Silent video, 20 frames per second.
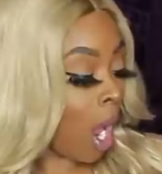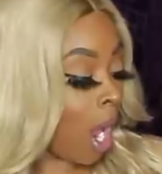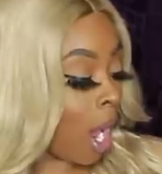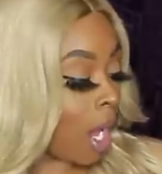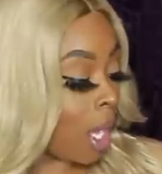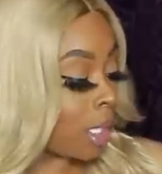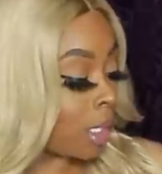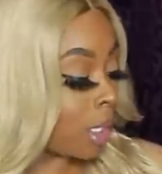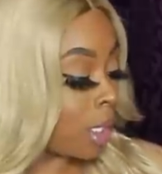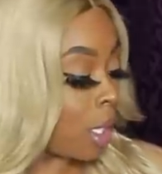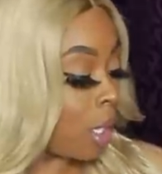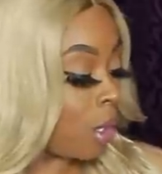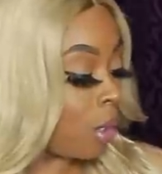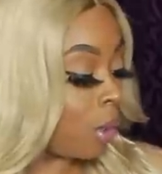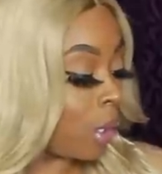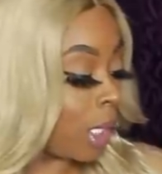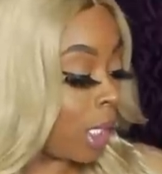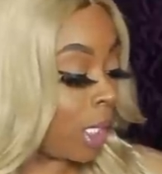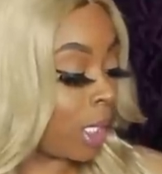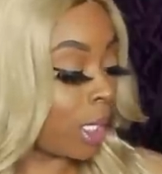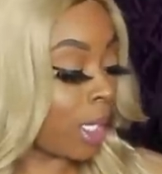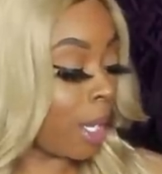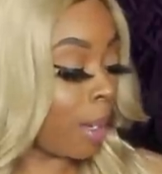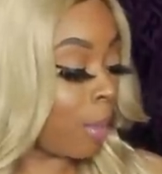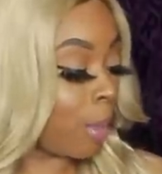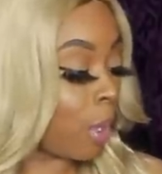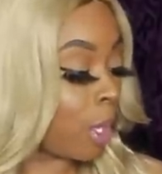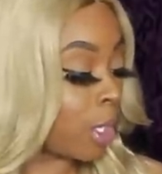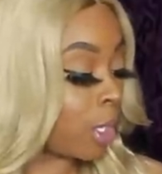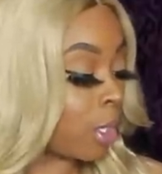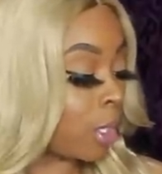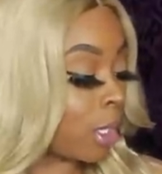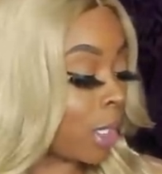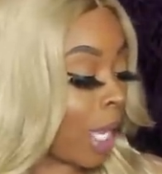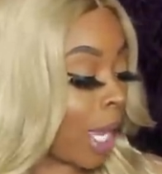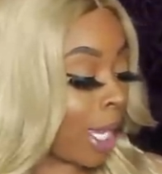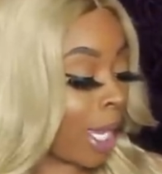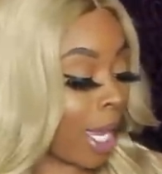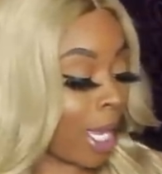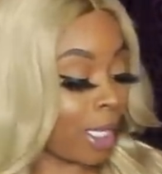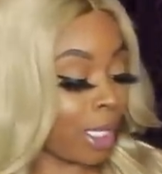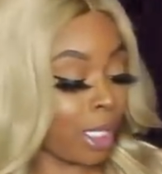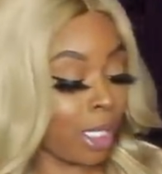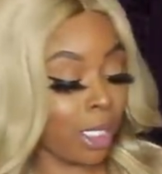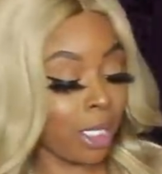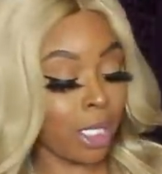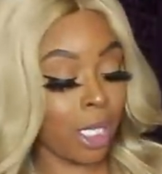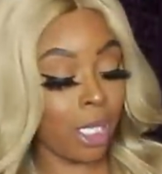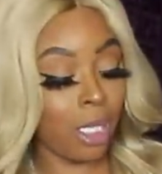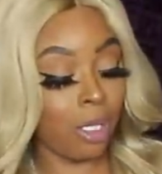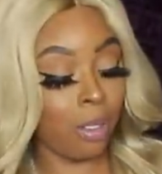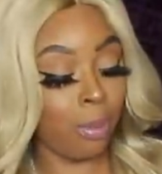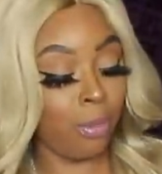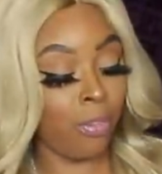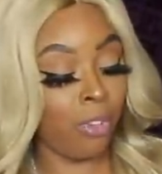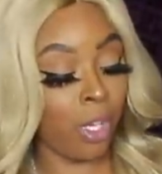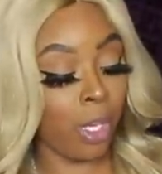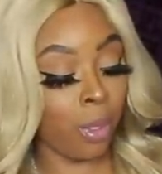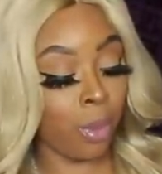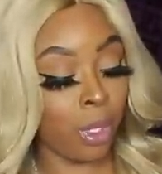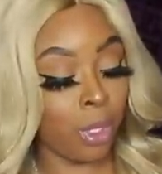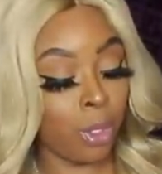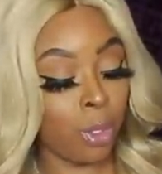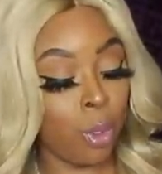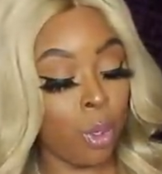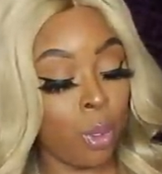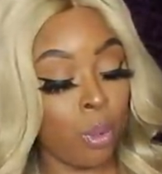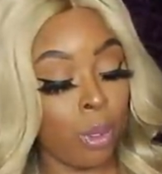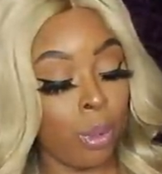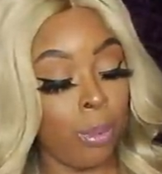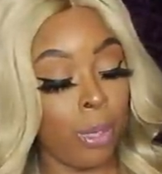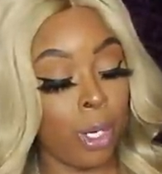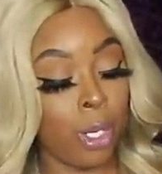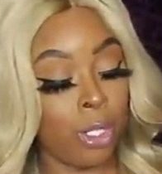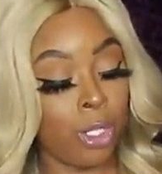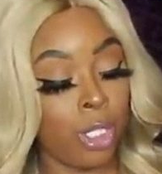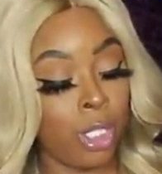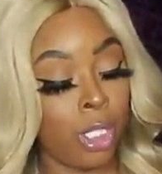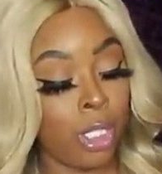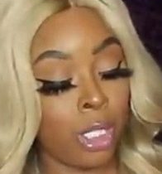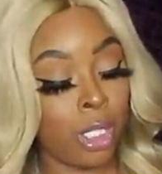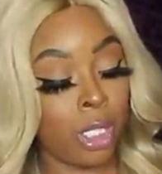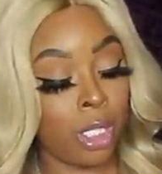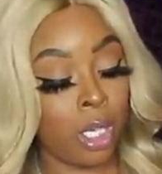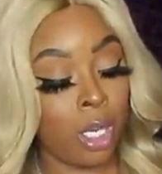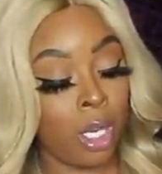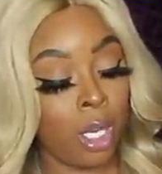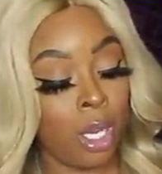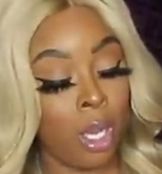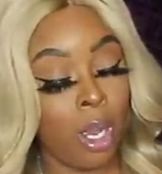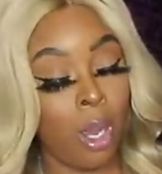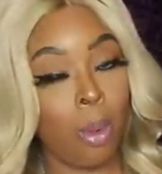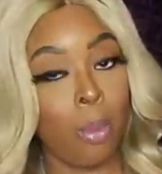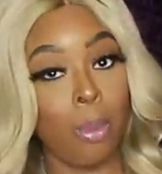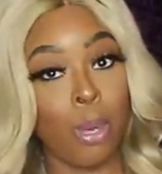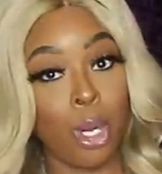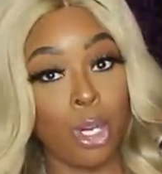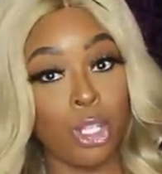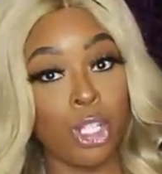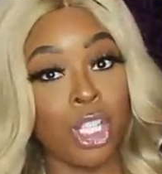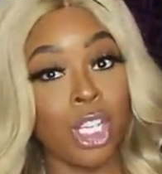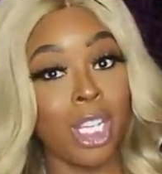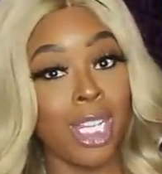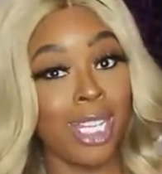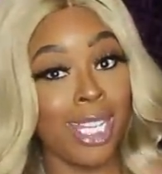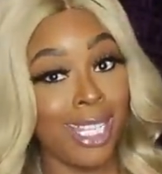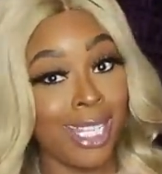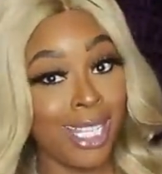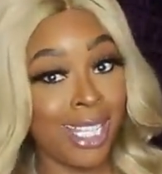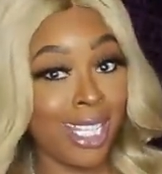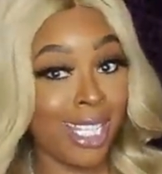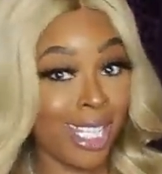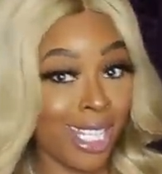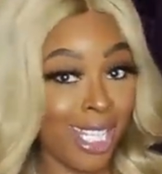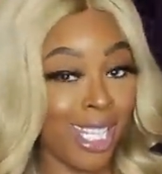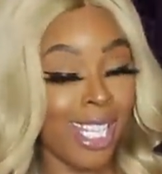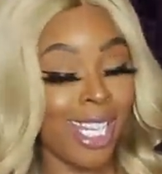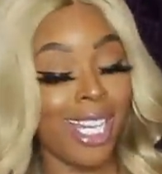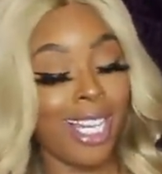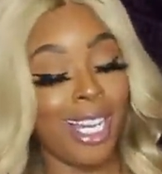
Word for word: also, in that Marshalls, I got these They look very Tory Birches. Birch-ish.